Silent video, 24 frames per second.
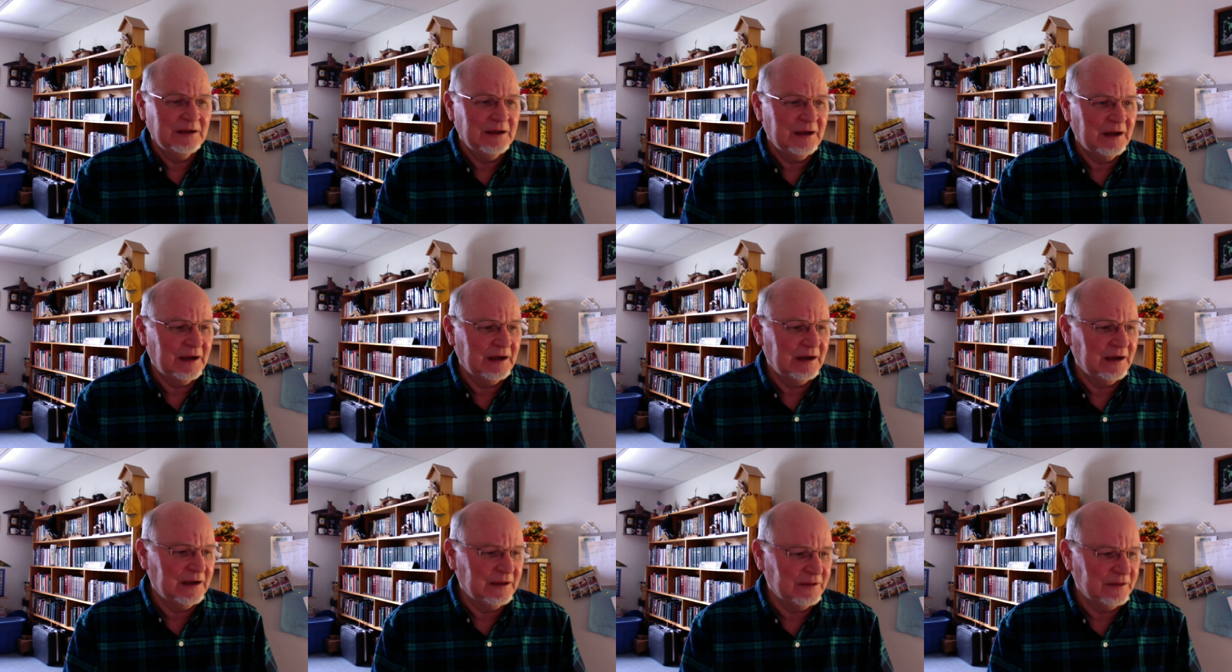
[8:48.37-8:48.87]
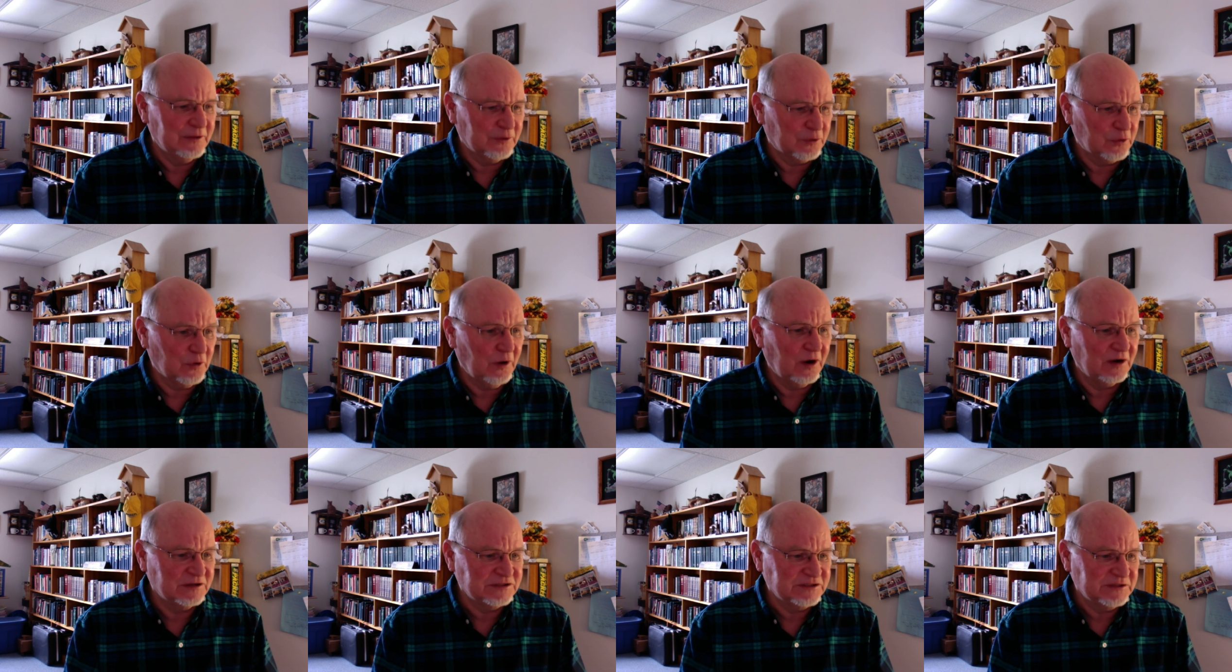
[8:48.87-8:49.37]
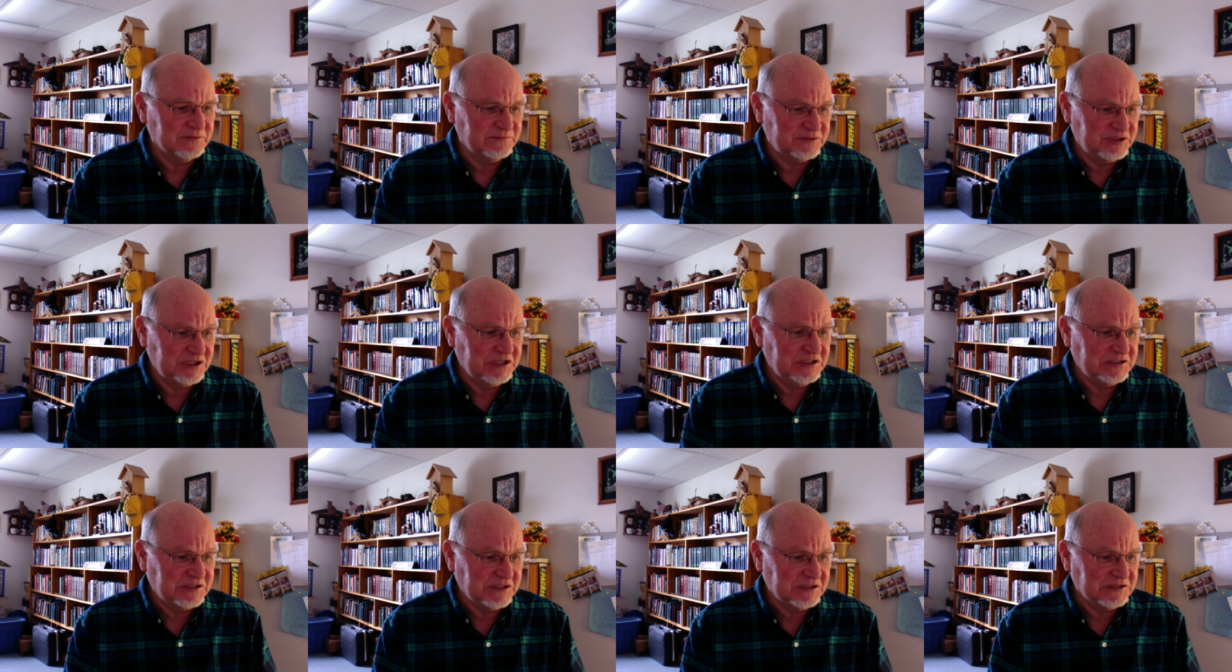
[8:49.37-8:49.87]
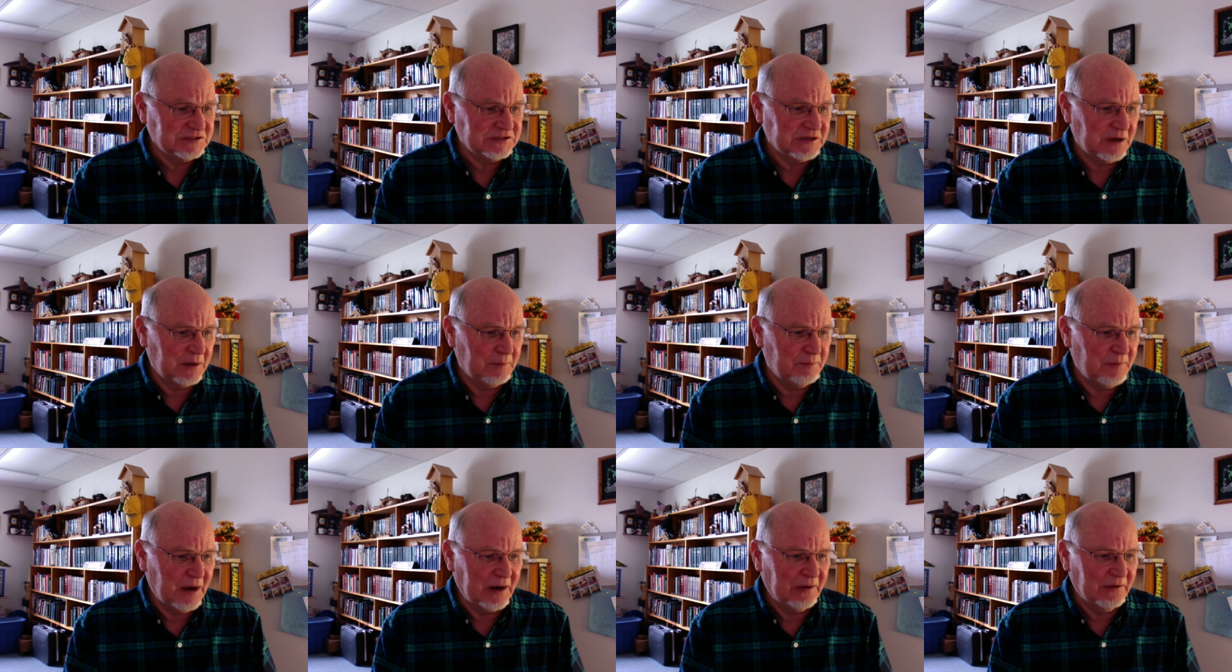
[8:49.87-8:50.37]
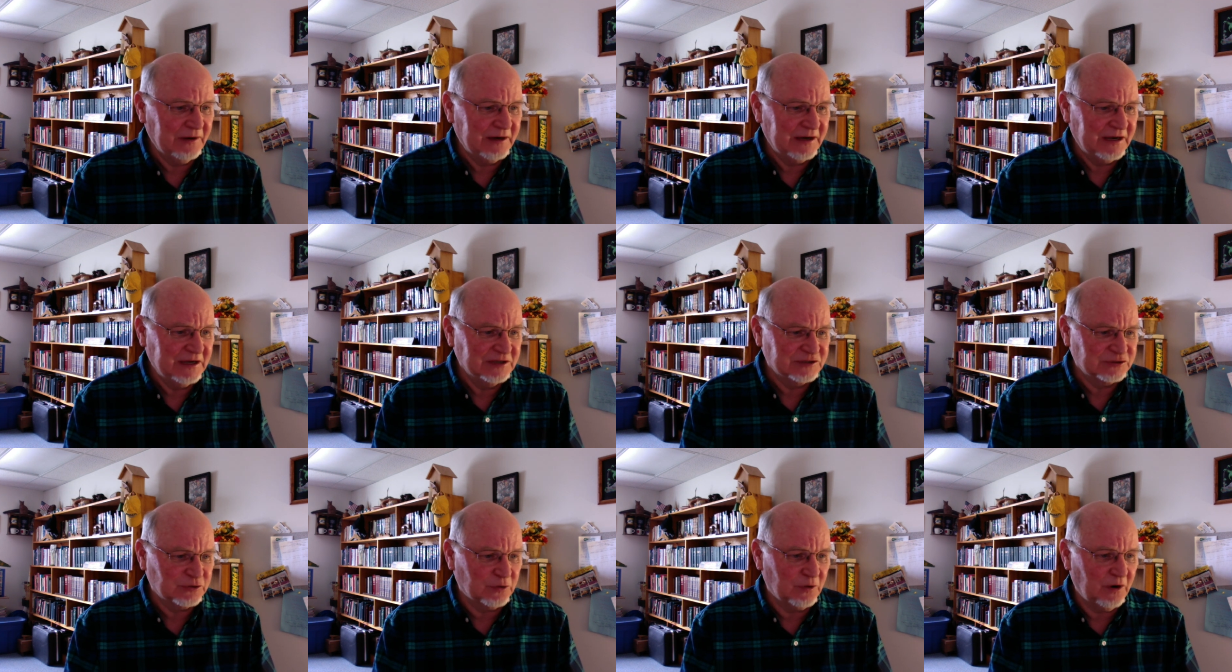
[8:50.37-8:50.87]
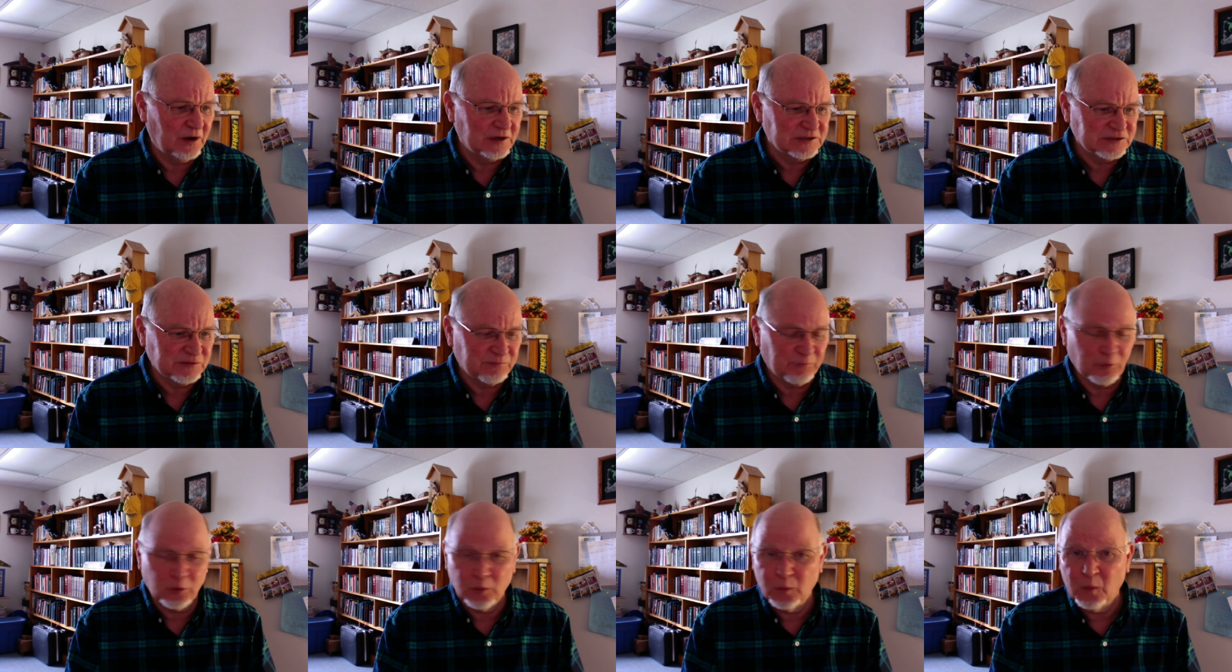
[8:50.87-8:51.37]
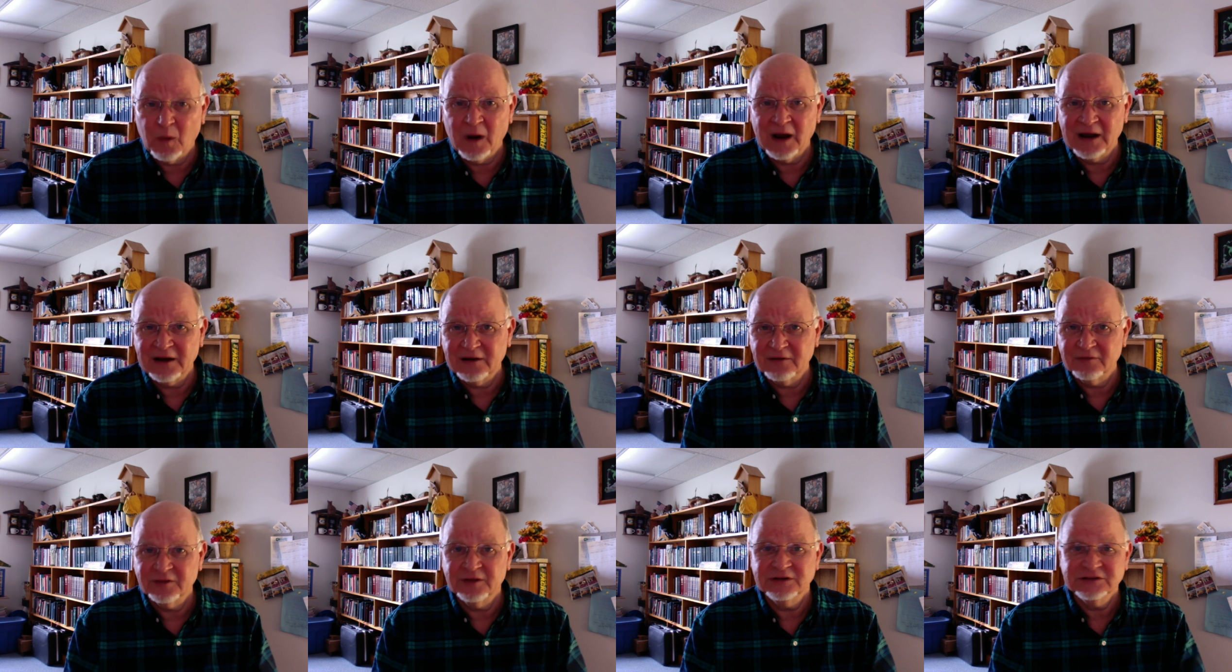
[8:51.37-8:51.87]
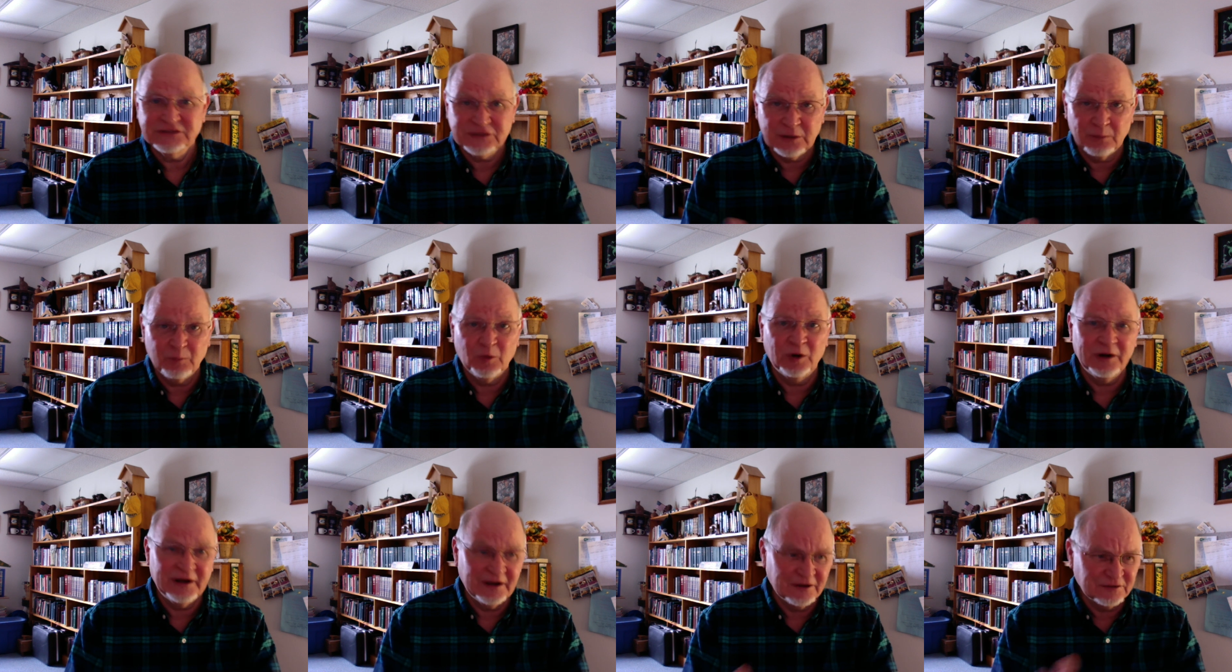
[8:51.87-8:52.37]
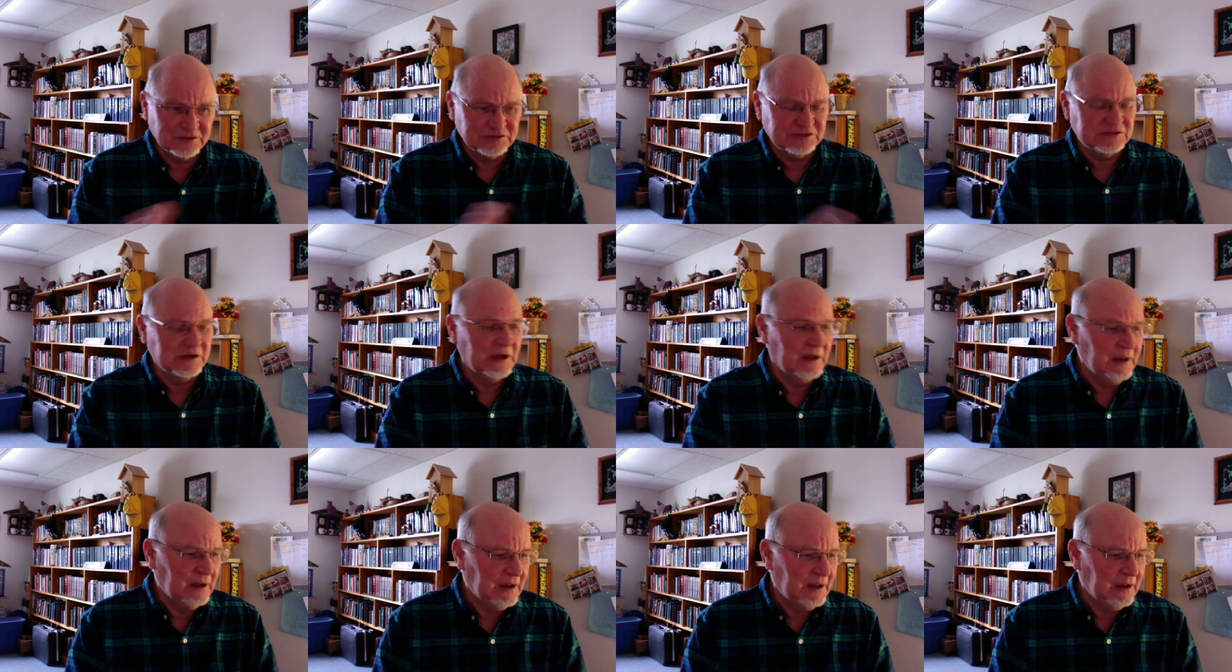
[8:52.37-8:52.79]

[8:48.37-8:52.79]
the cross of Jesus, bearing his cross for a while, then someone else